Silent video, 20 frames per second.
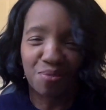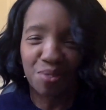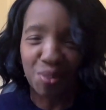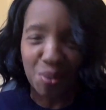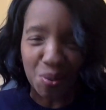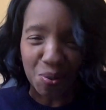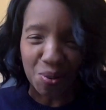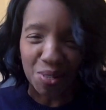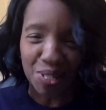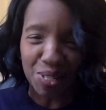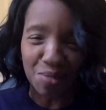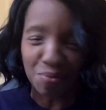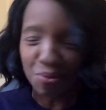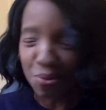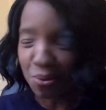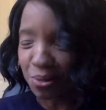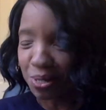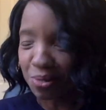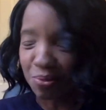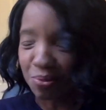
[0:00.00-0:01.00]
Of course, of
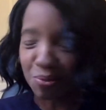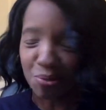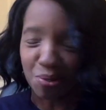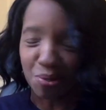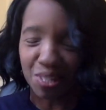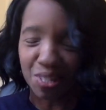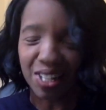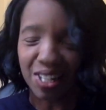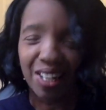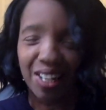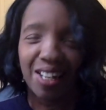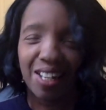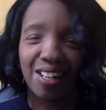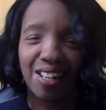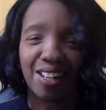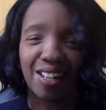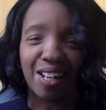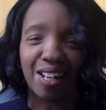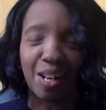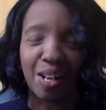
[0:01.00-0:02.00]
course, of course.
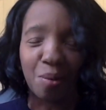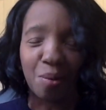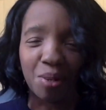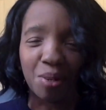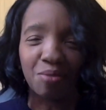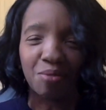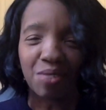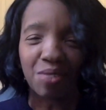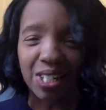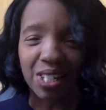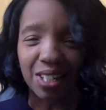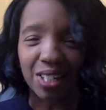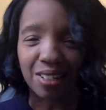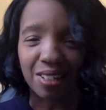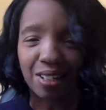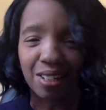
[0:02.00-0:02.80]
I want to visit.